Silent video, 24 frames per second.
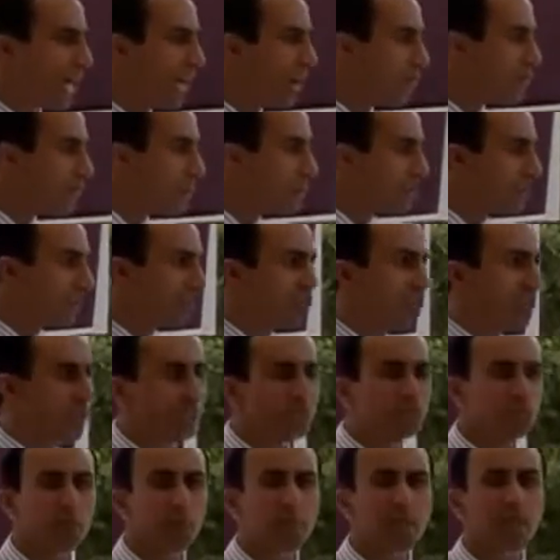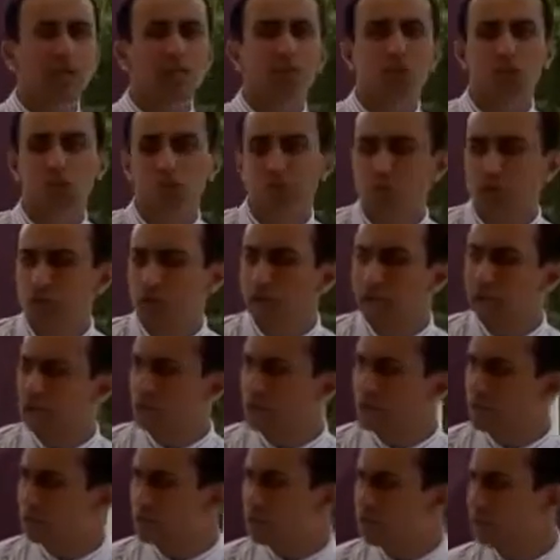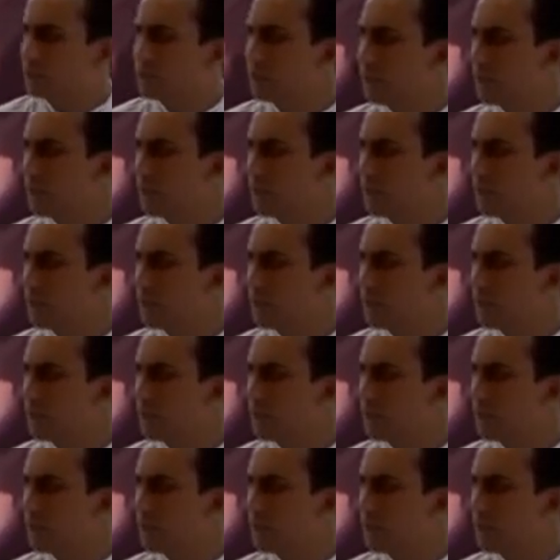I've been president for many other associations.